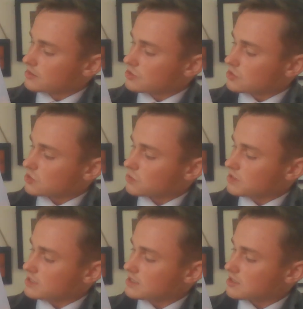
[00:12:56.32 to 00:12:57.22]

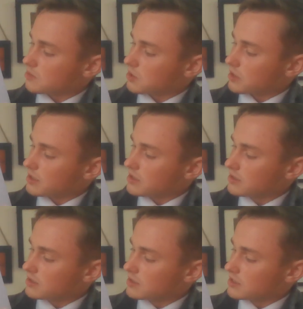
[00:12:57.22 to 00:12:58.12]
squeezes the blood
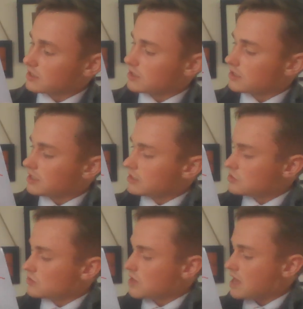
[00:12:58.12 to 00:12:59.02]

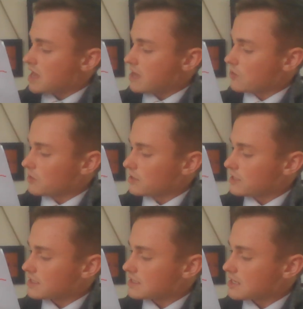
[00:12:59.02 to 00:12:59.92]
into the
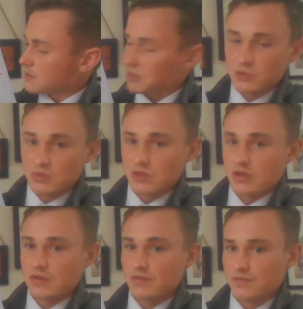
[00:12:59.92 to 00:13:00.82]
aortic
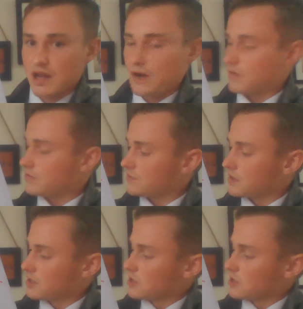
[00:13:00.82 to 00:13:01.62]
semilunar valve,